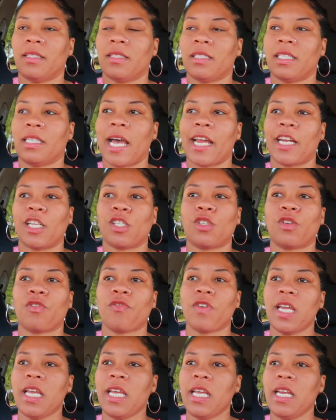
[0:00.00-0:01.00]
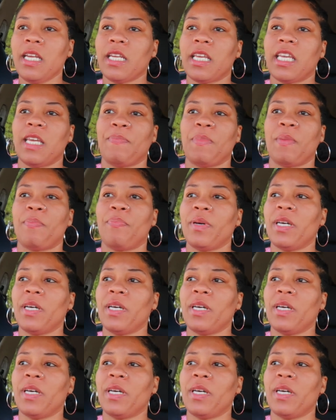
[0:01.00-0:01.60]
The light is green, keep it